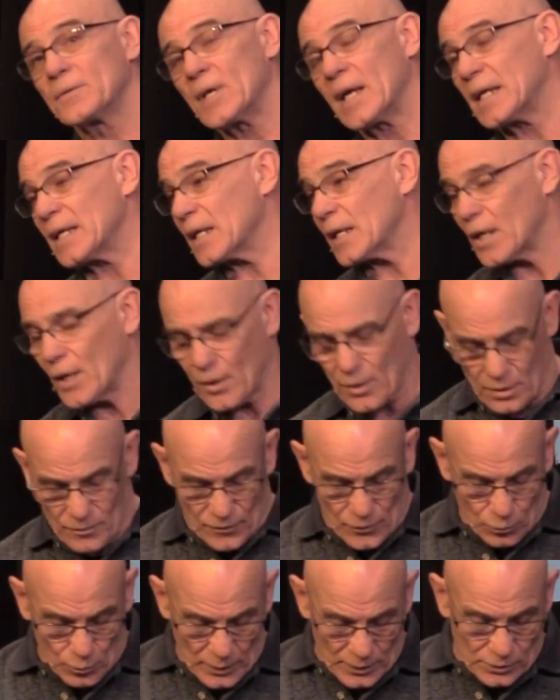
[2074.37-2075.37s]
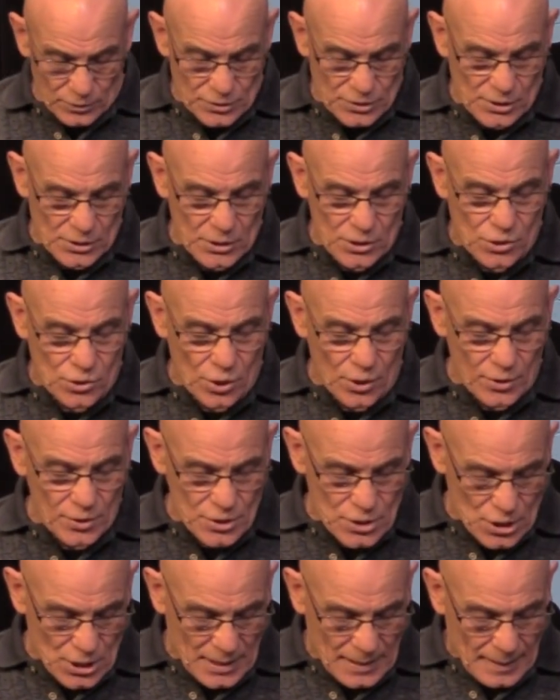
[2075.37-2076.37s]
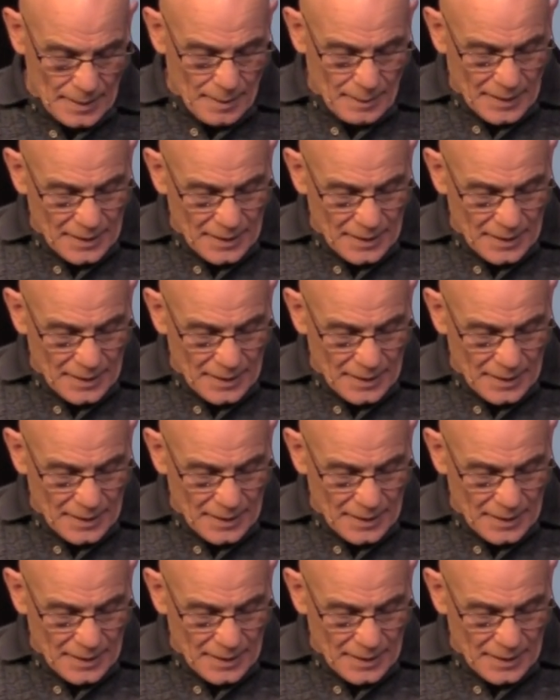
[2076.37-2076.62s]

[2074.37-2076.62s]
taking care of the widows in the church.